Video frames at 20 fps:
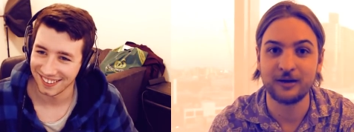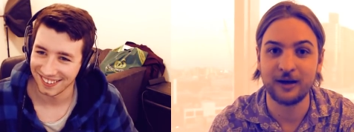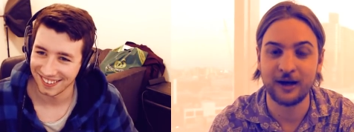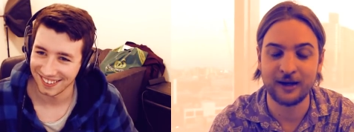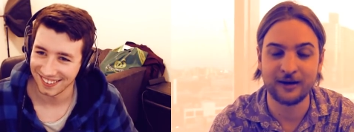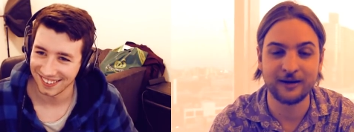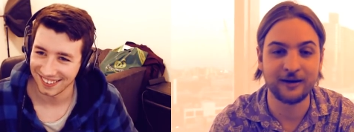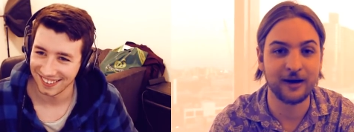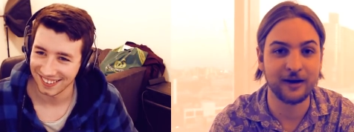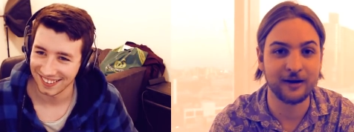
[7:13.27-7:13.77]

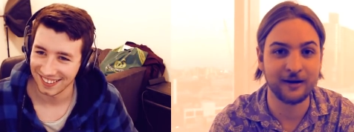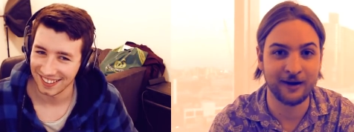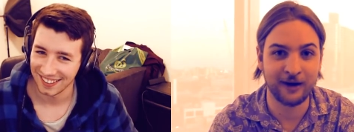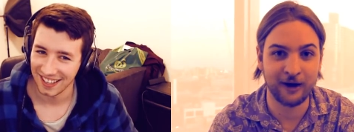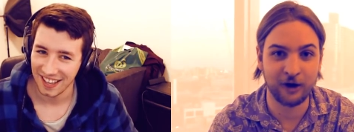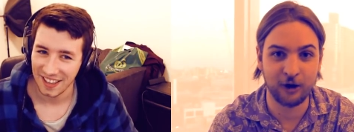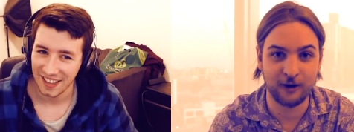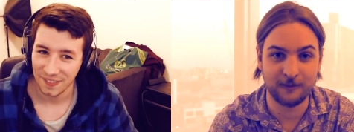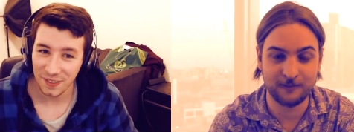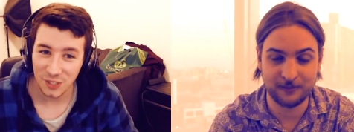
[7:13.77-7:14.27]
Speaker 1: And I,
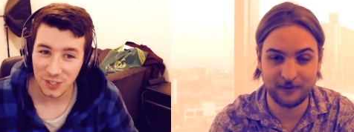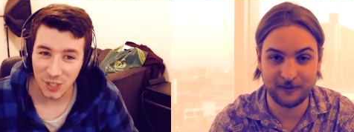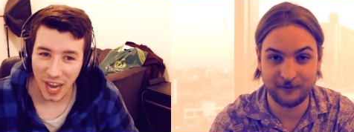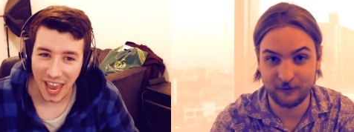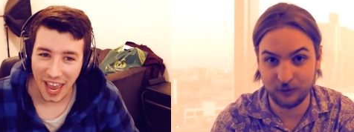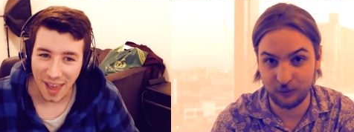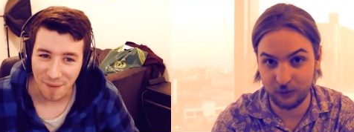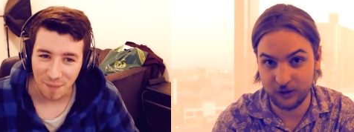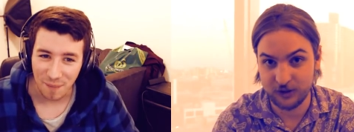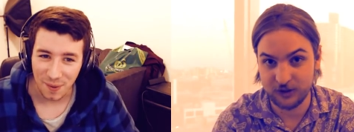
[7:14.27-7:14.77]
I hope
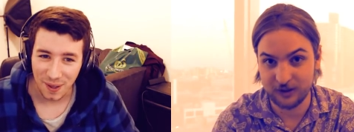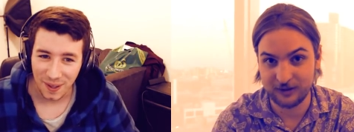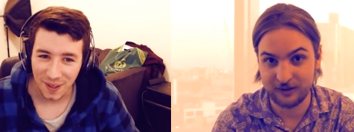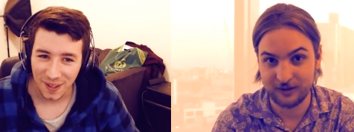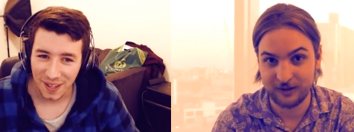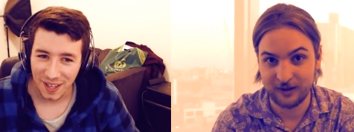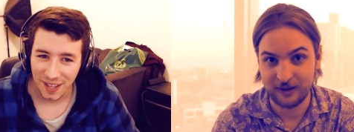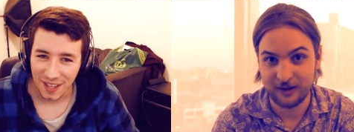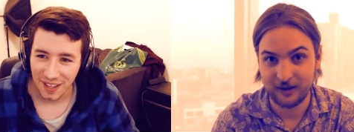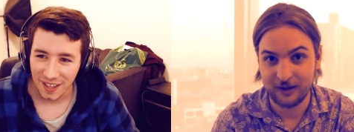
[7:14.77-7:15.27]
if the you're
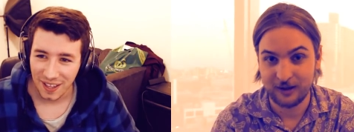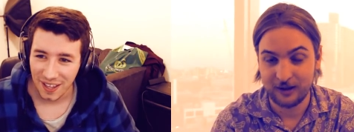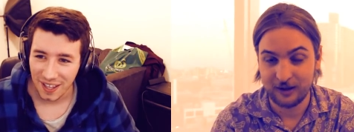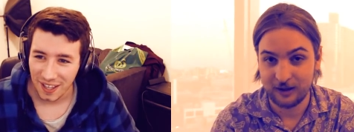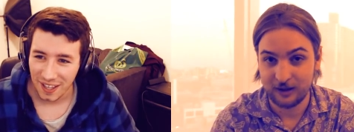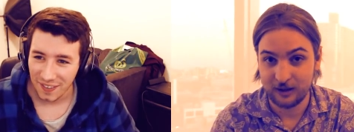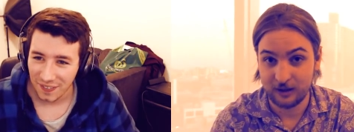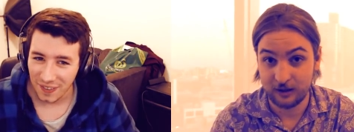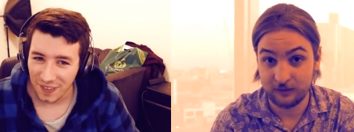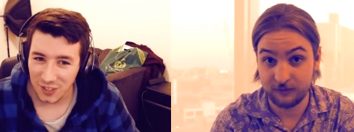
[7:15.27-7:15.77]
champ. Watching,
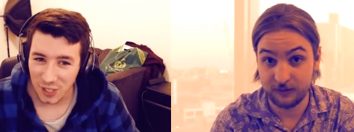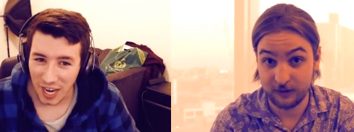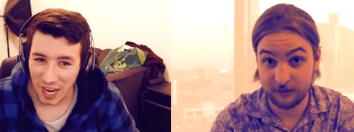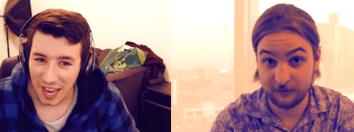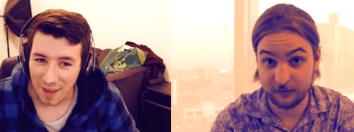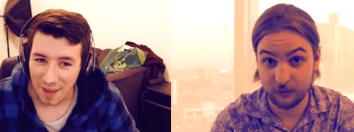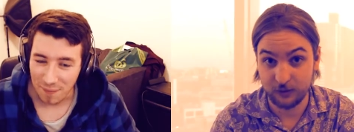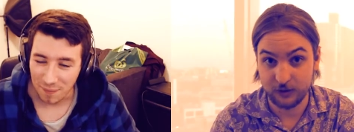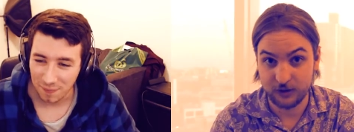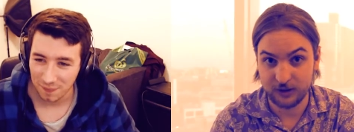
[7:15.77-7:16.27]
If
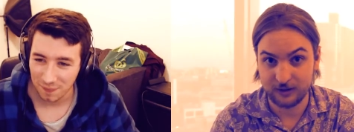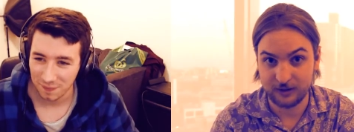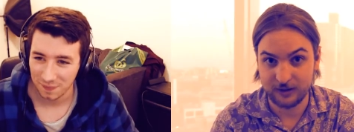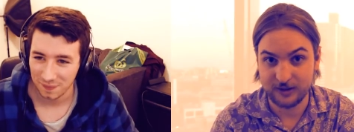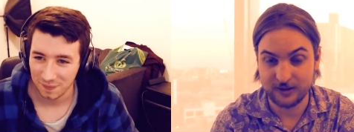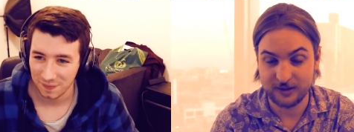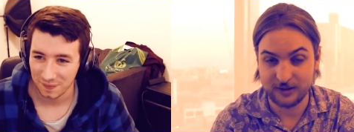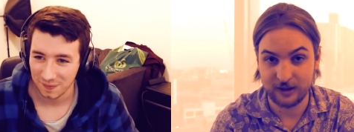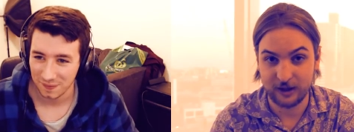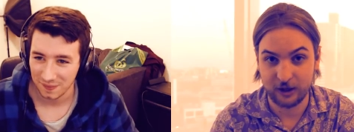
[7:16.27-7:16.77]
you're champ. watching
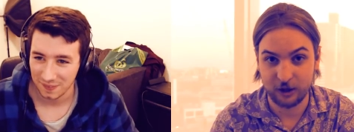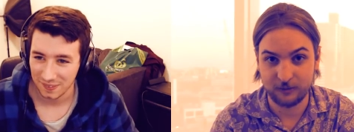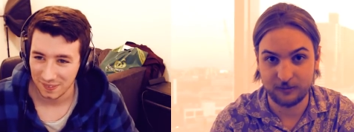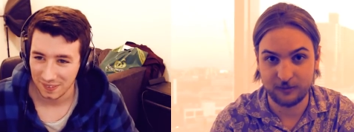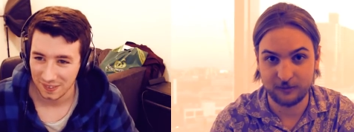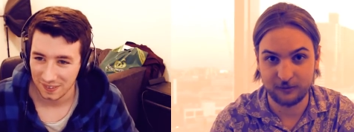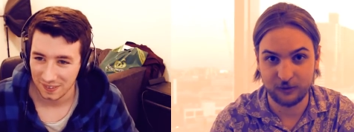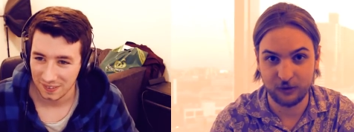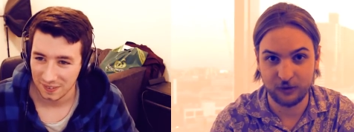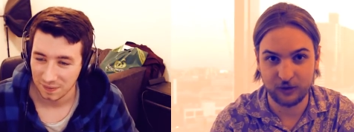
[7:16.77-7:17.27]
this, I
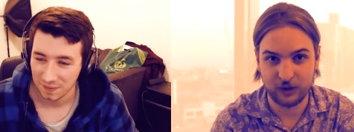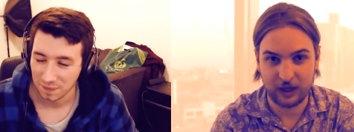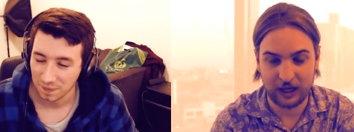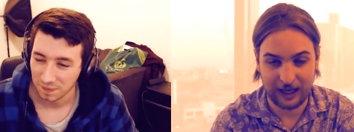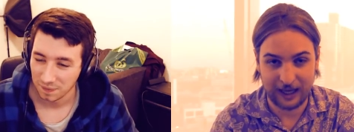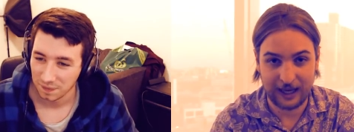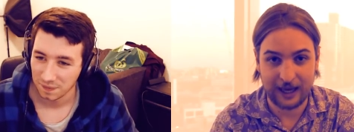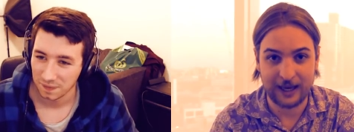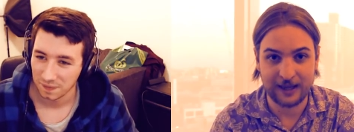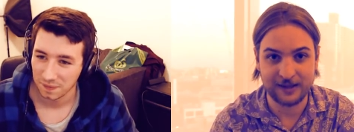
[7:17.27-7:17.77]
hope you've got your
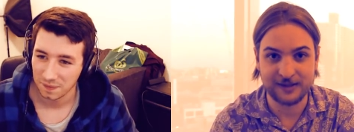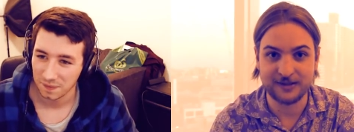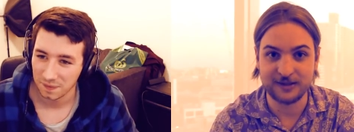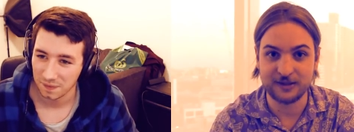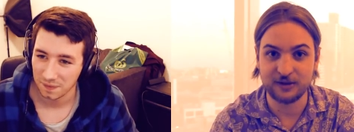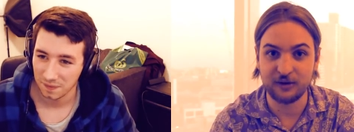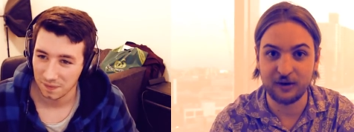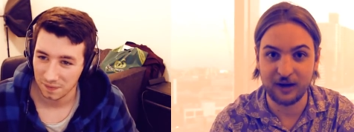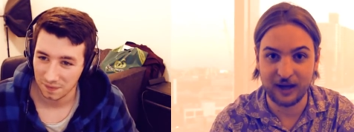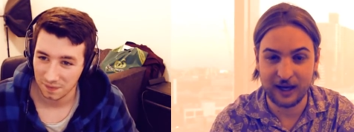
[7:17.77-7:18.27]

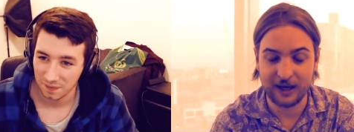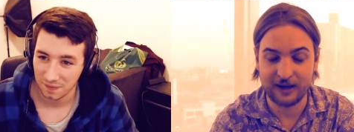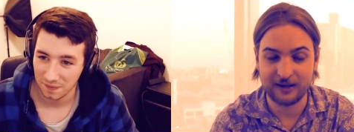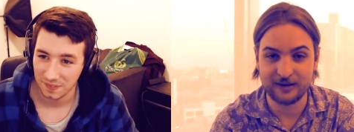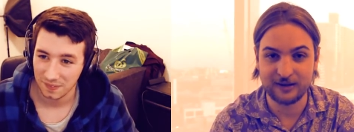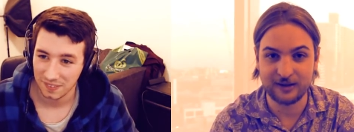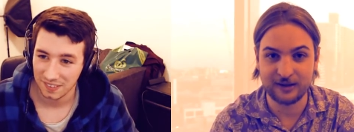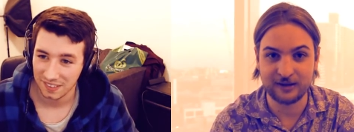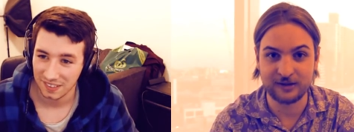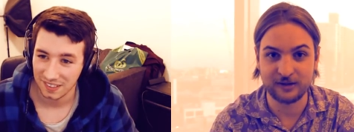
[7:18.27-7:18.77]
hands and your
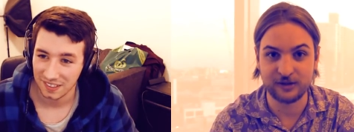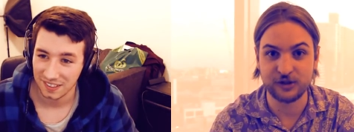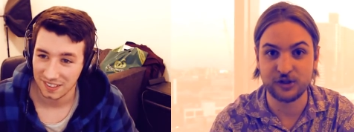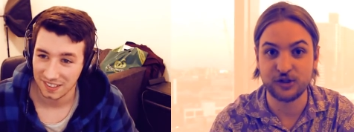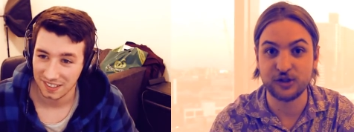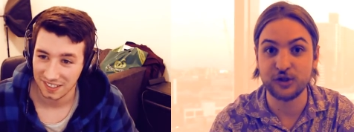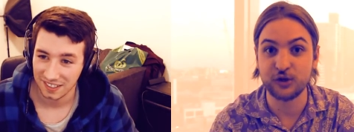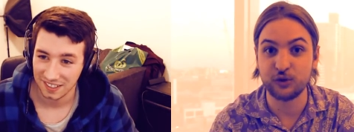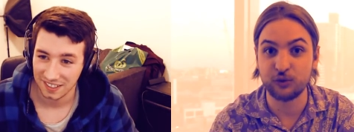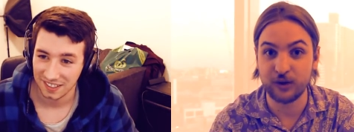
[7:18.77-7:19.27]
head in
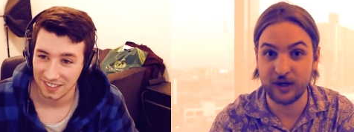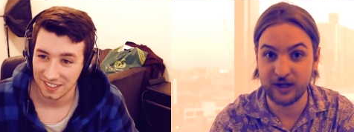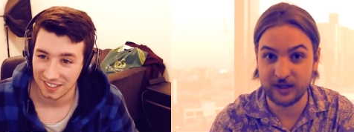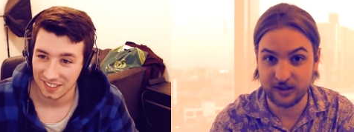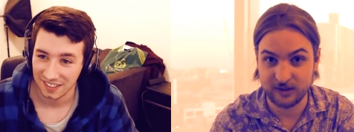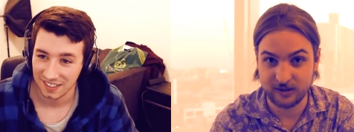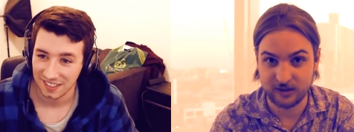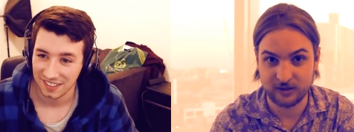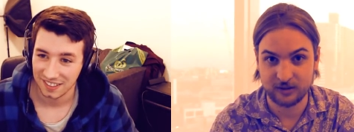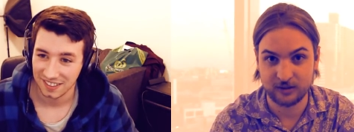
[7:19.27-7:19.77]

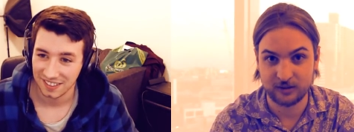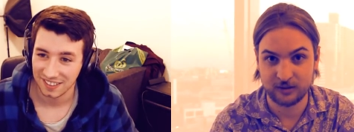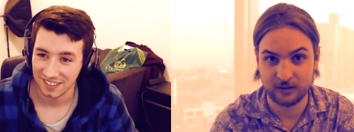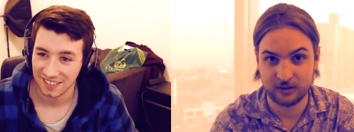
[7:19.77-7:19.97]
disgrace.